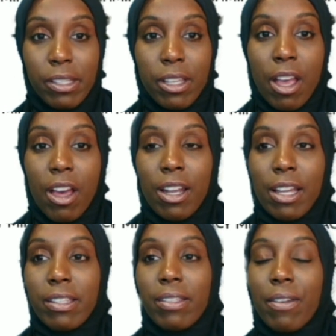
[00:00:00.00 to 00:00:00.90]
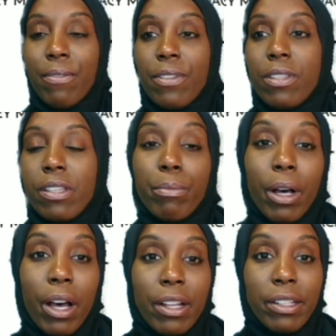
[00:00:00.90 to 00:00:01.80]
Let's say for this month,
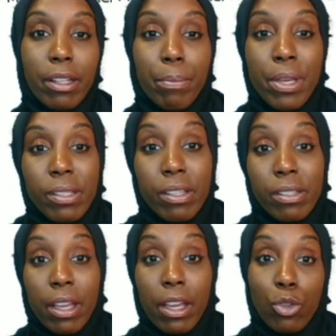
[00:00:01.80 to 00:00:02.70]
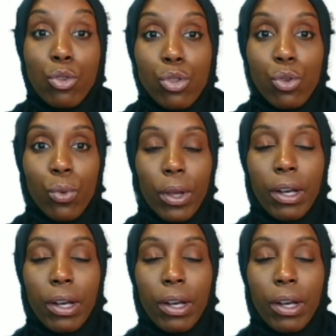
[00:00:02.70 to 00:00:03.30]
the business didn't do too well.